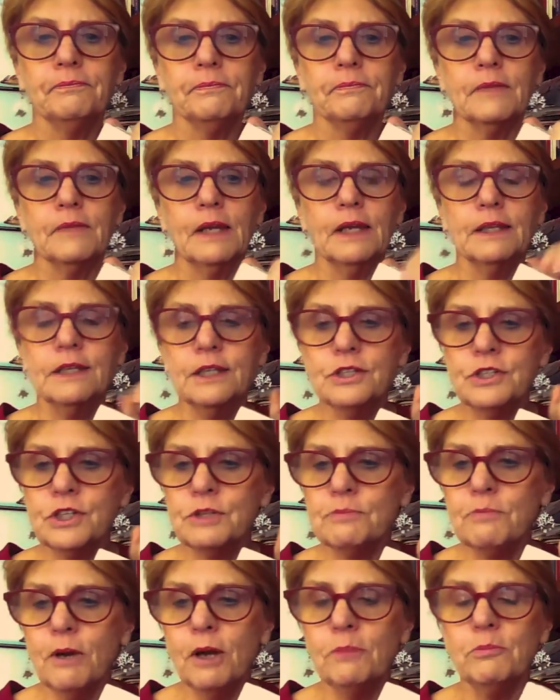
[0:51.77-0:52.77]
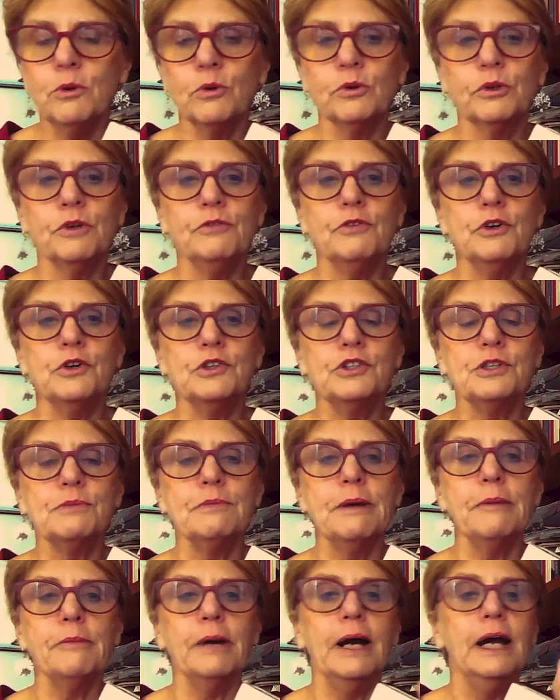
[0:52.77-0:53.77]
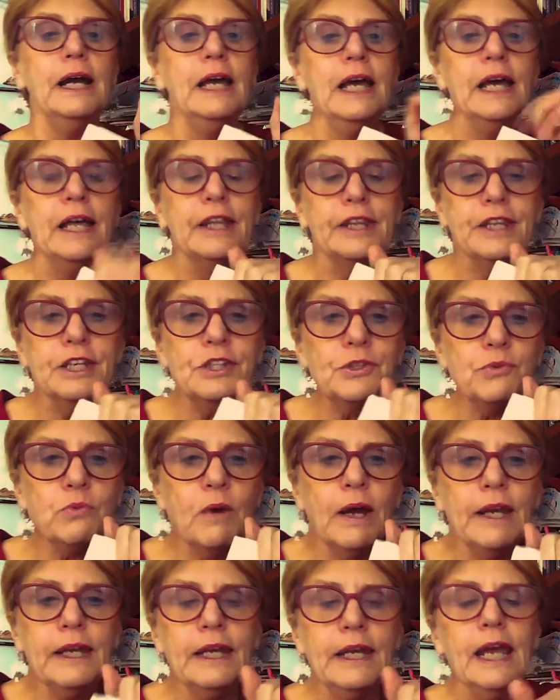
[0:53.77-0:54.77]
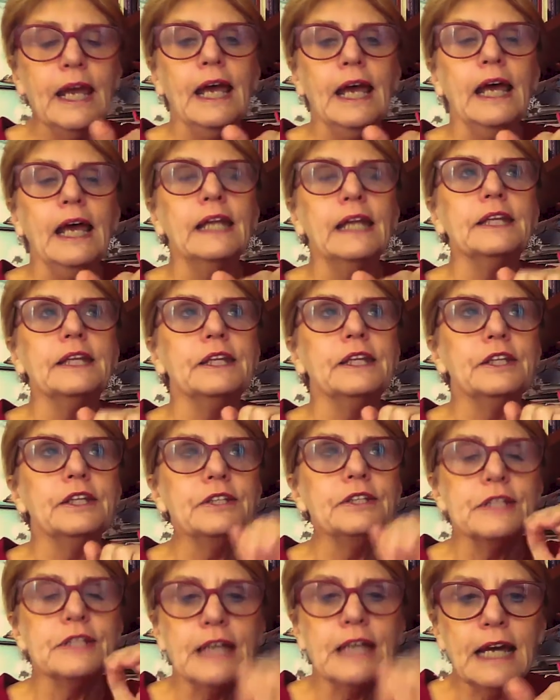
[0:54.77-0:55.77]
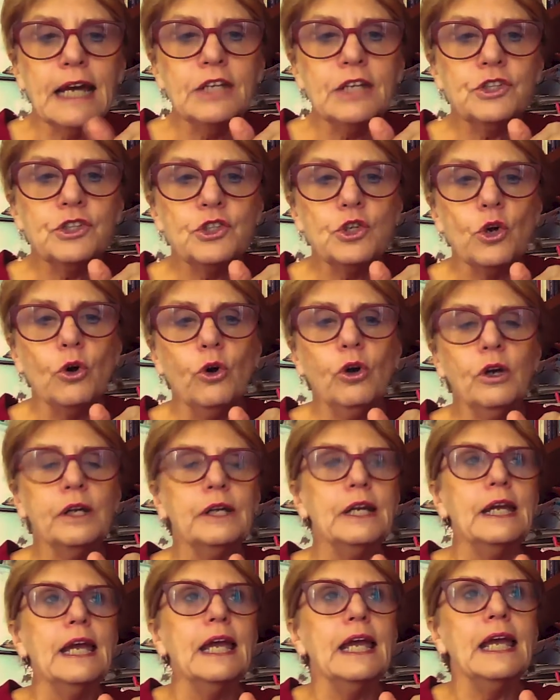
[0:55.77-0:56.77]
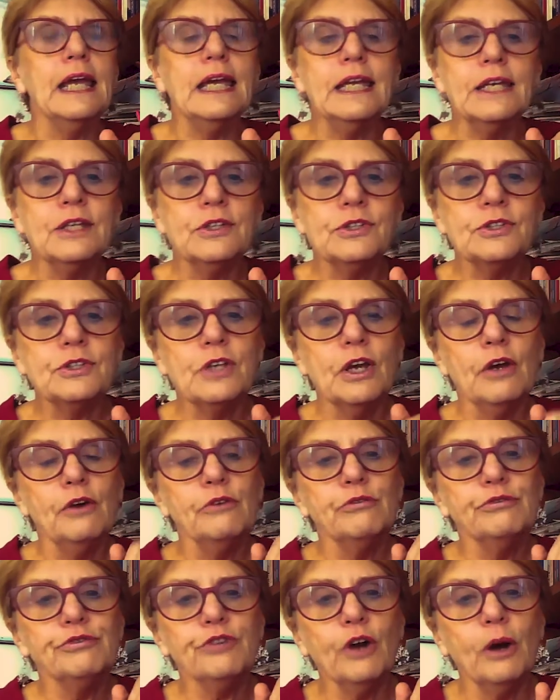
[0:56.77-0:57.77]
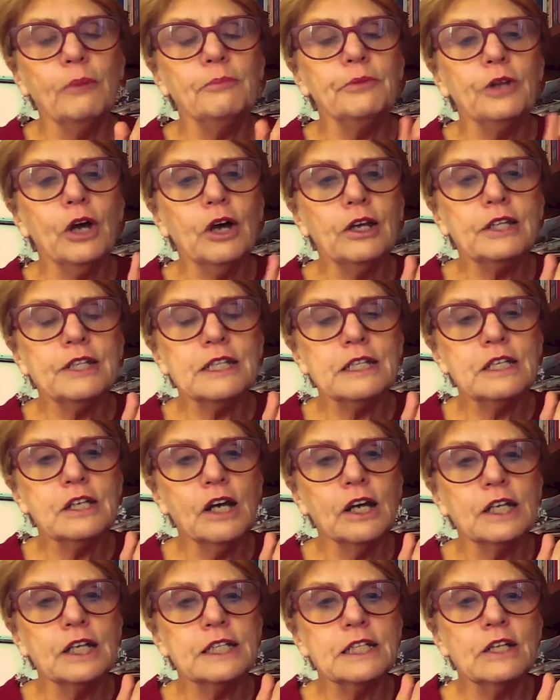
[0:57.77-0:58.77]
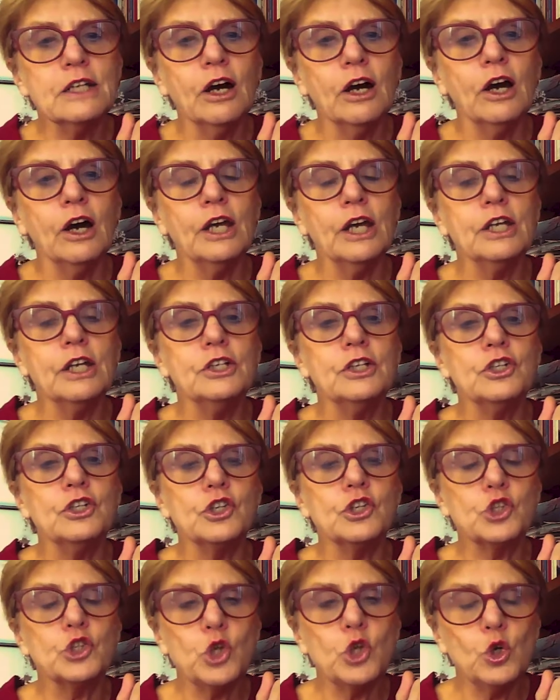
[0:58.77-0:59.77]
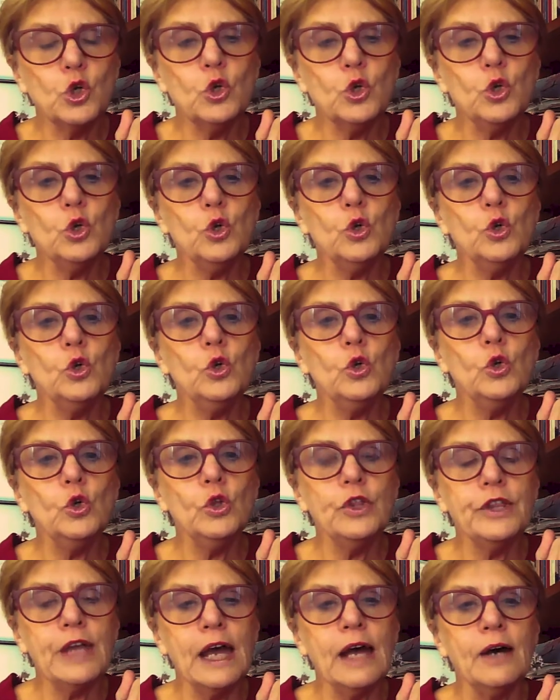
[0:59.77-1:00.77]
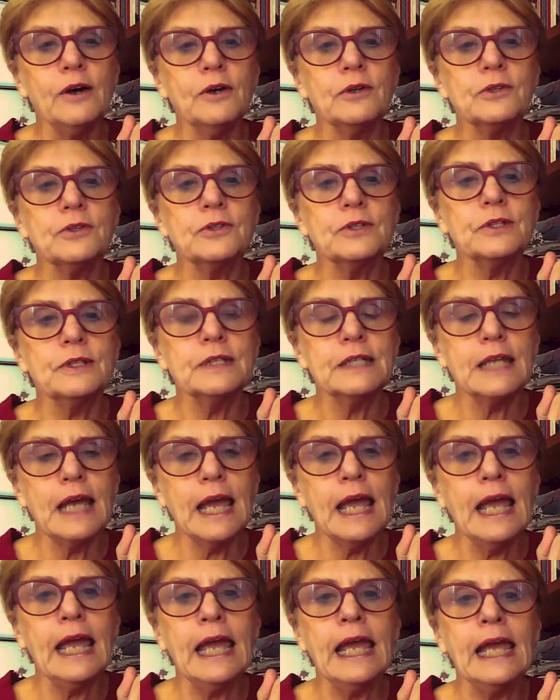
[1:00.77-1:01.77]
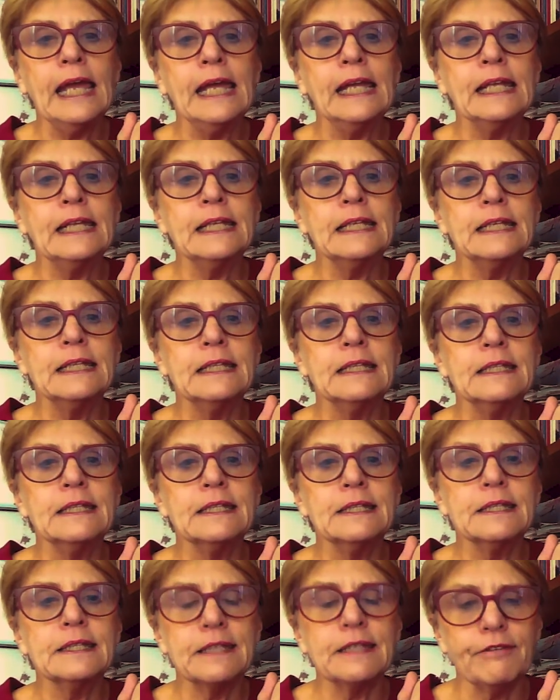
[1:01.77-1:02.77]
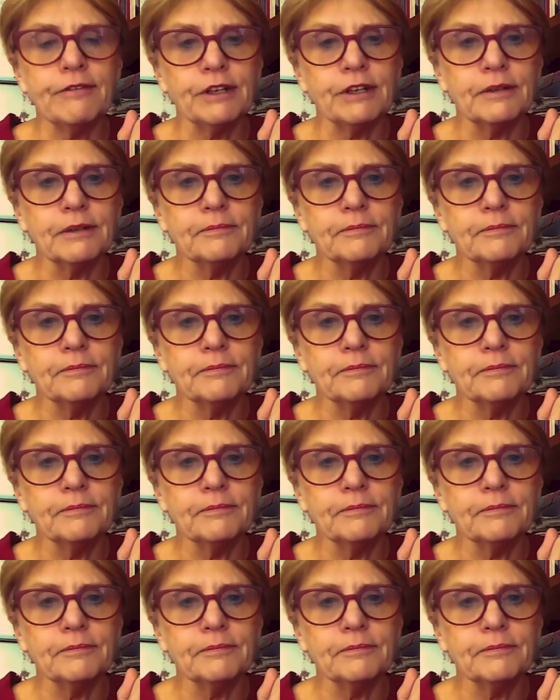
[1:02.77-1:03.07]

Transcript: And this is my book, Reversed Memoir. This one, today's talk, is from 1999 to 2007.